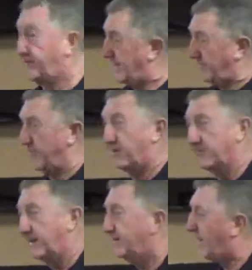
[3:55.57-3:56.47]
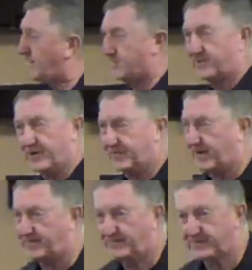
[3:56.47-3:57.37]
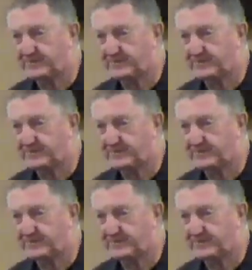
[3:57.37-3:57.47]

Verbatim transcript: They don't know me, I don't know them.